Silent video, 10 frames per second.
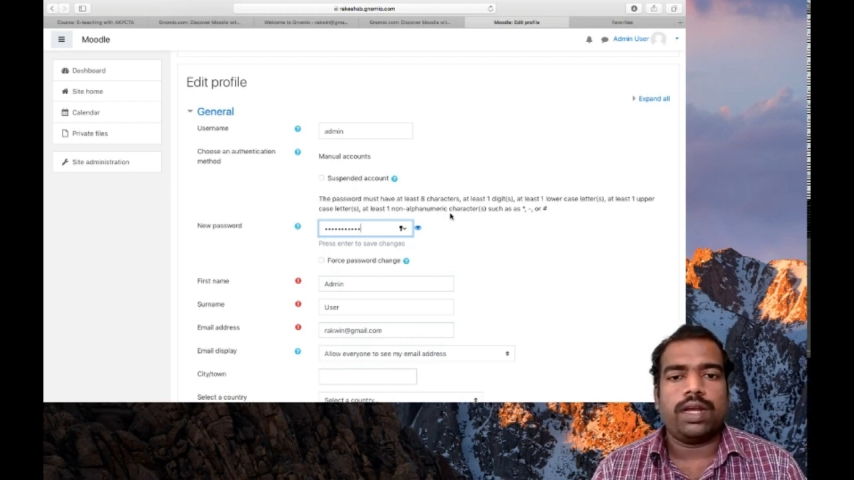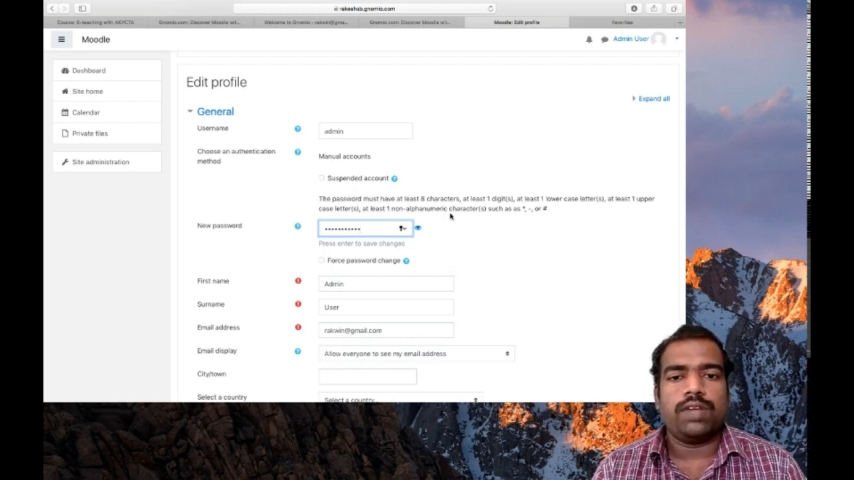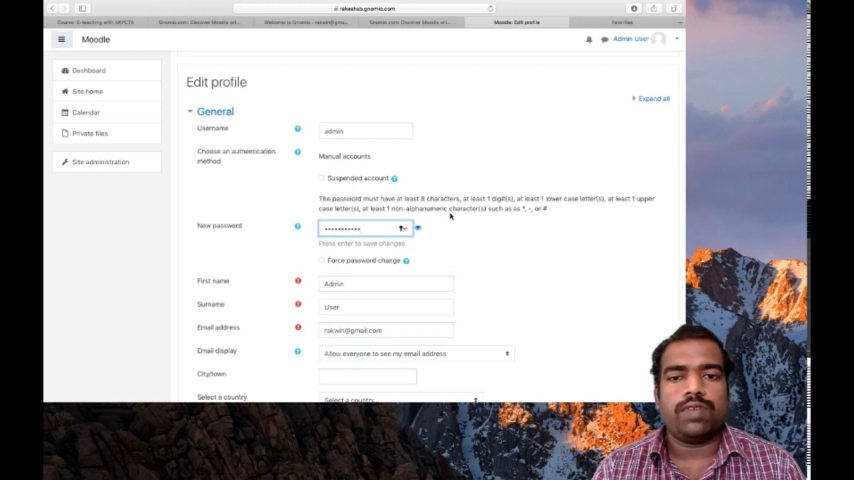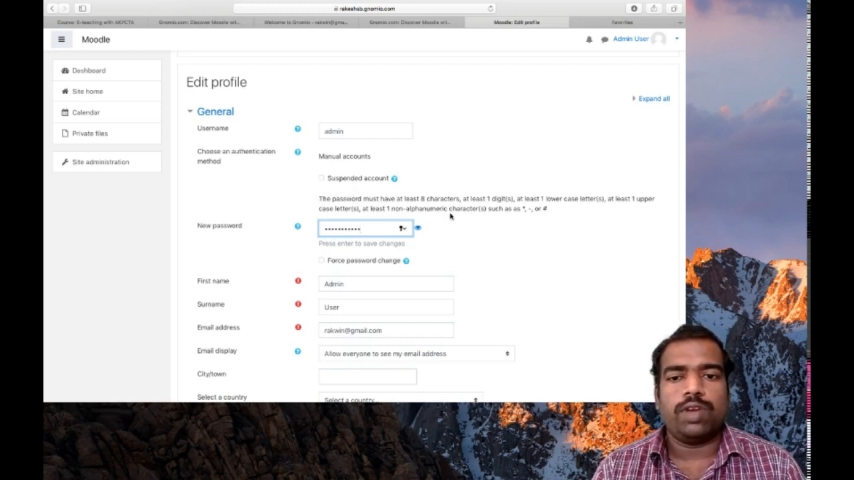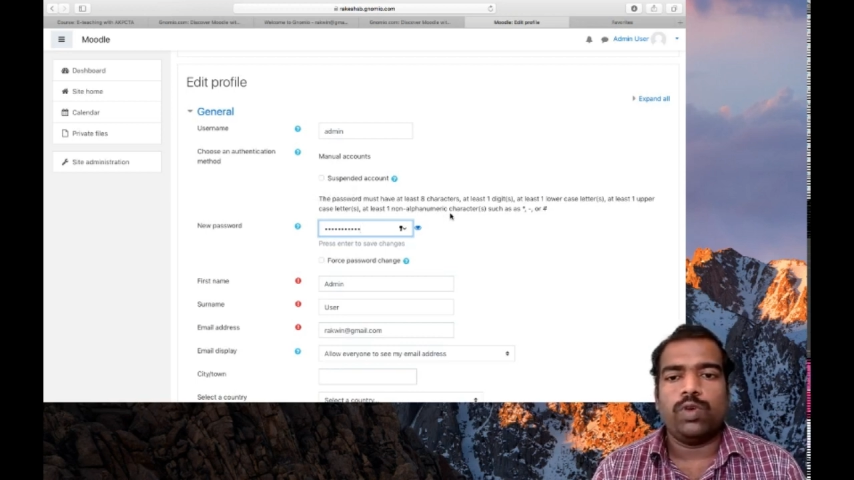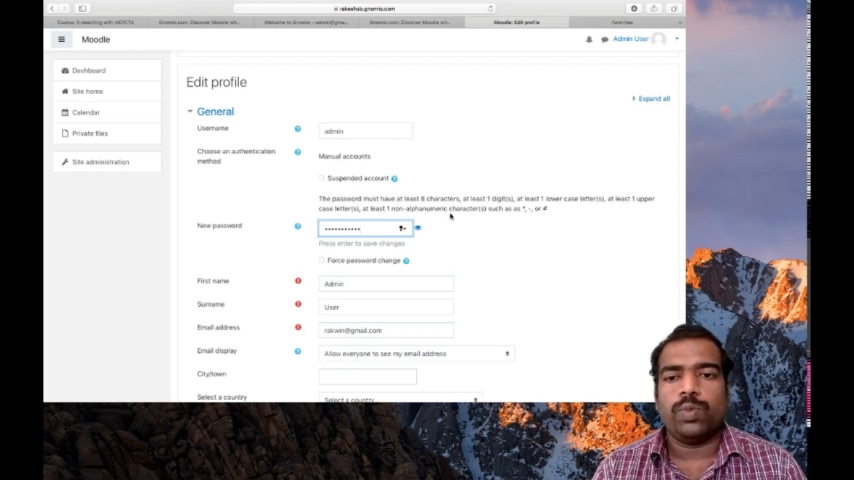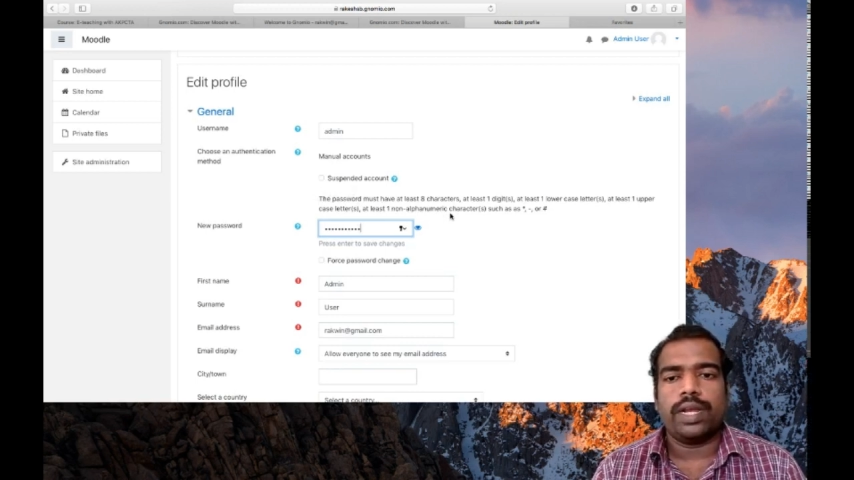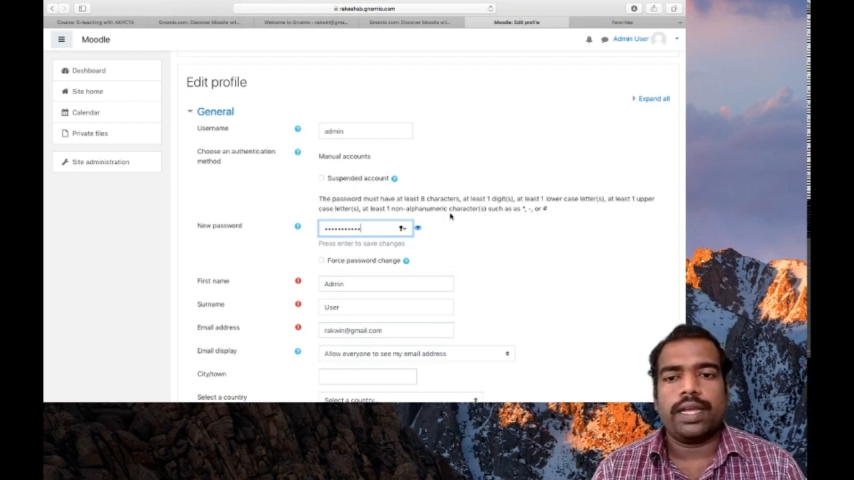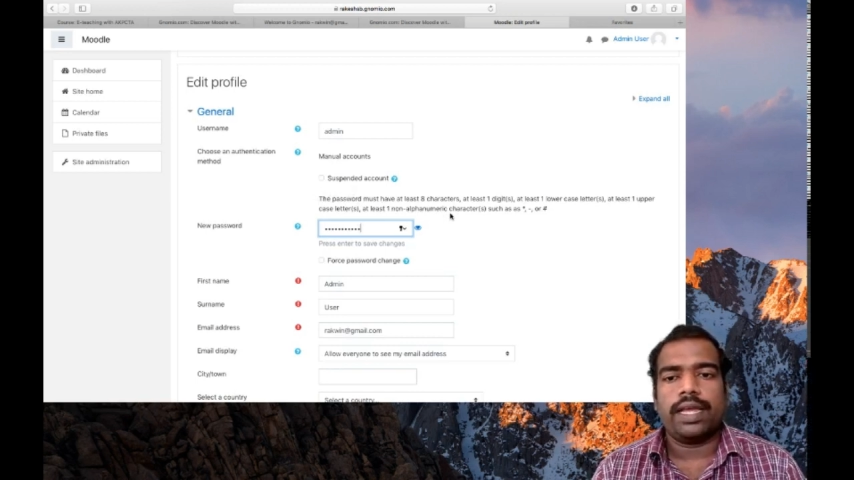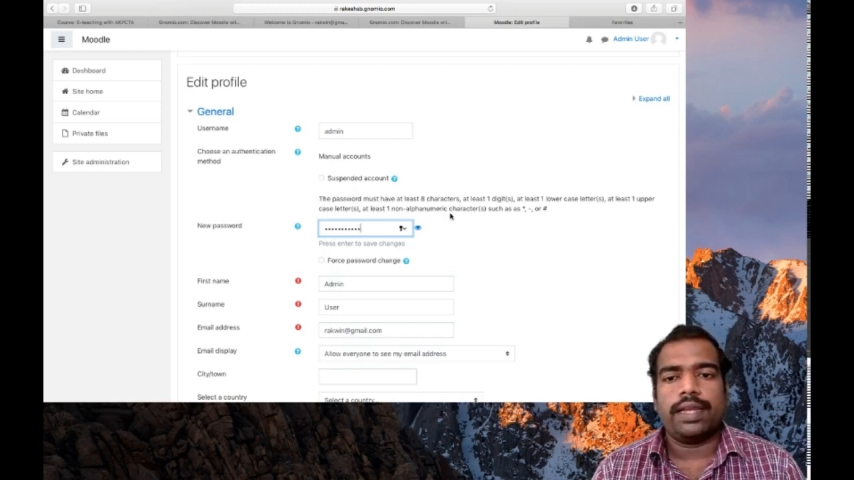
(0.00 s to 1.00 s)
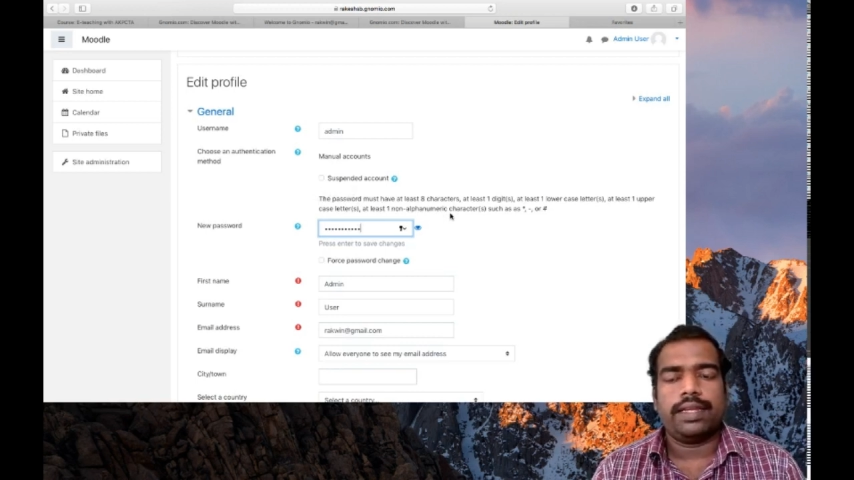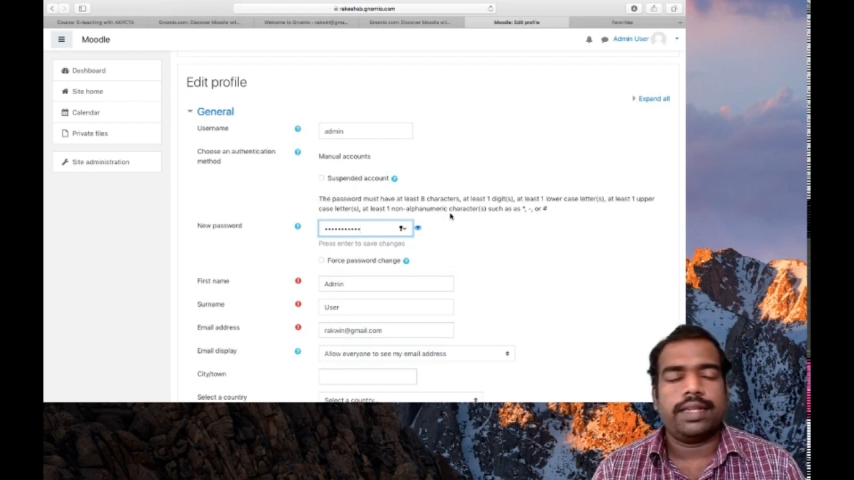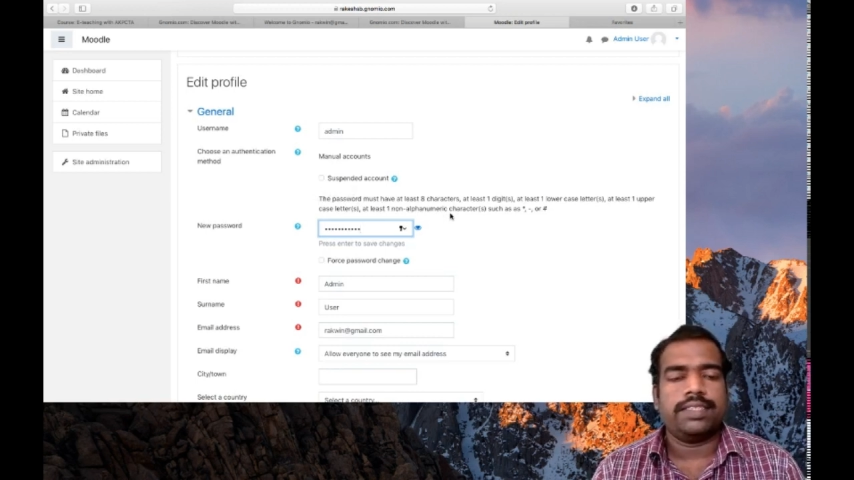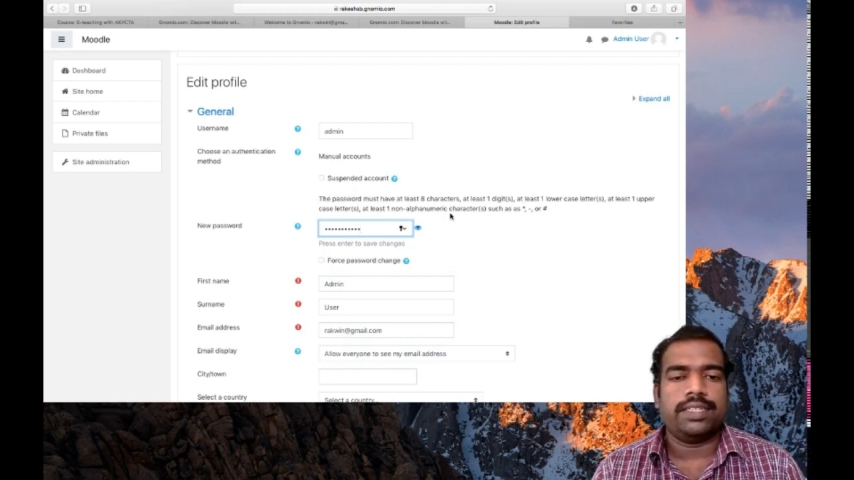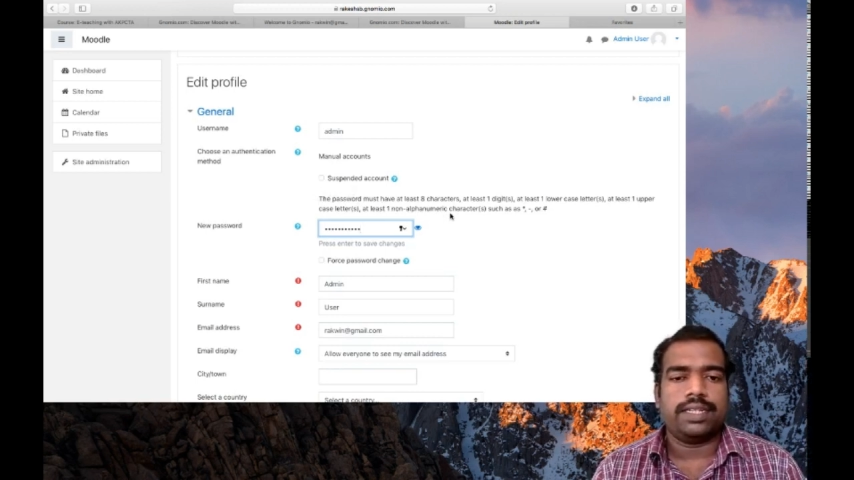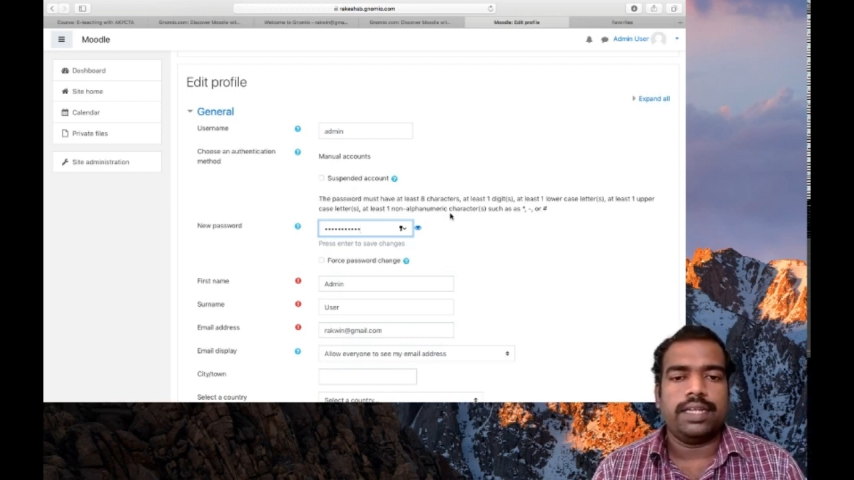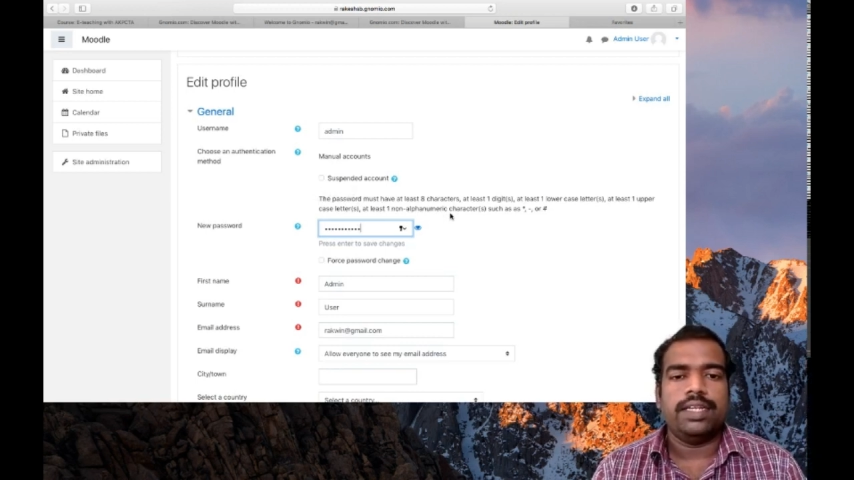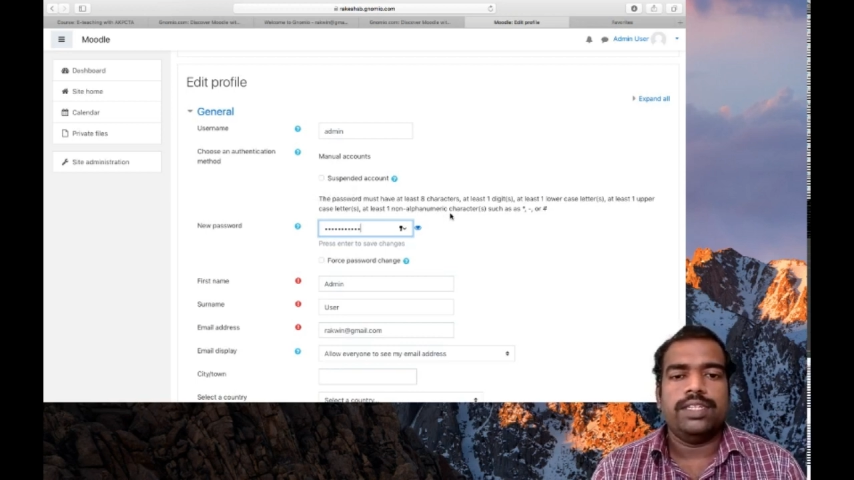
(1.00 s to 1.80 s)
alphanumeric character, etc.